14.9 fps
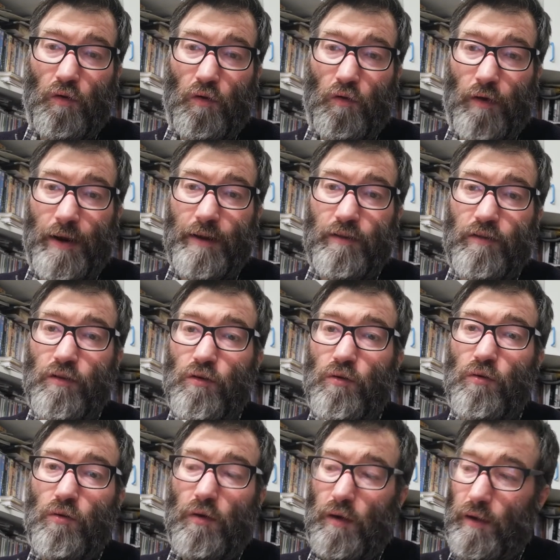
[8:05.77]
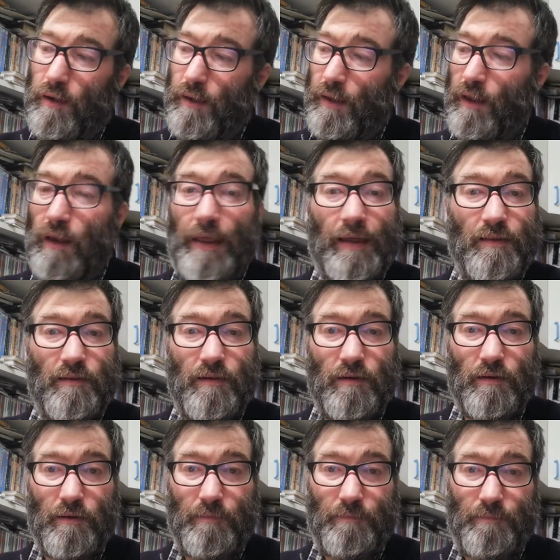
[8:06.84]
write you a
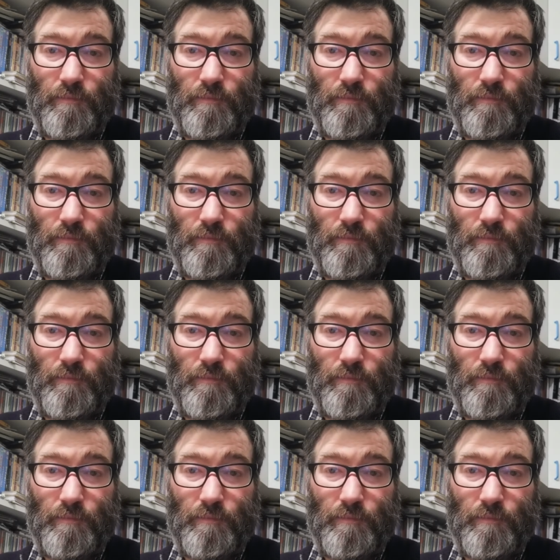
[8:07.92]
letter